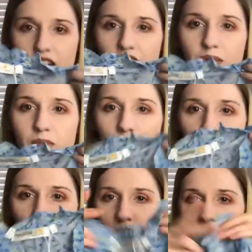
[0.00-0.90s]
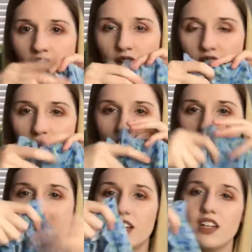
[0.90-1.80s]
like boobs out.
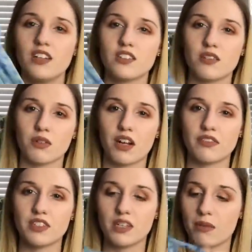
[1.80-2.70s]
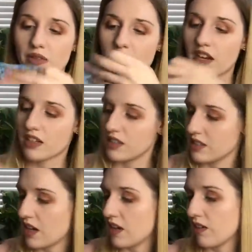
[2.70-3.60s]
So we're gonna have to see about that,
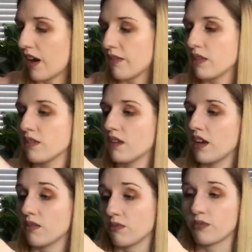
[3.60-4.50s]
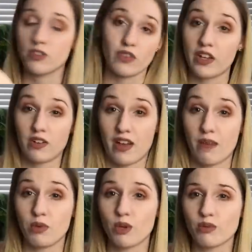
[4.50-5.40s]
because I don't have
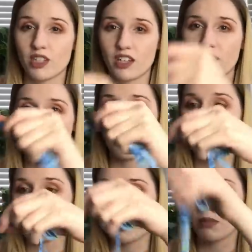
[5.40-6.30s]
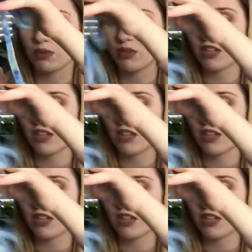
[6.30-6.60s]
boobs. Second of all, I'm not a boobs